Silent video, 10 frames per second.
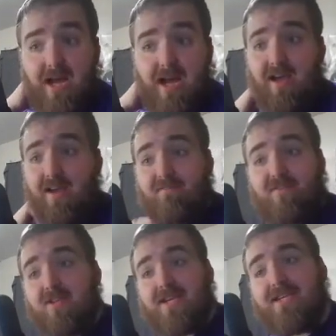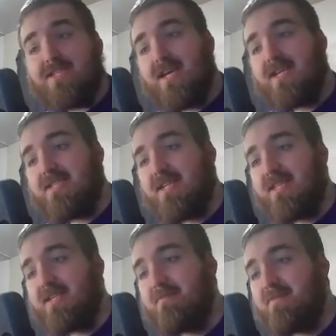I feel like he's got
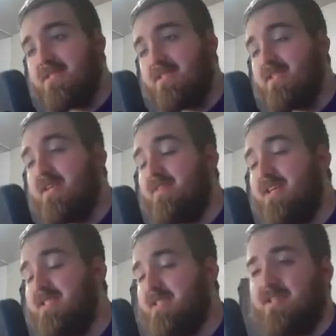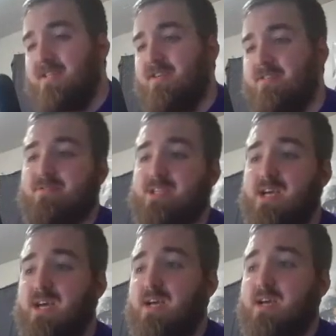something up his sleeve that he's going to use
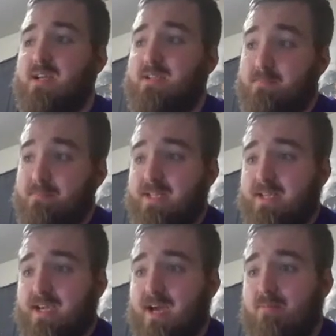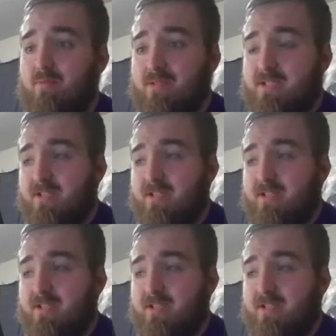to beat the Cowboys.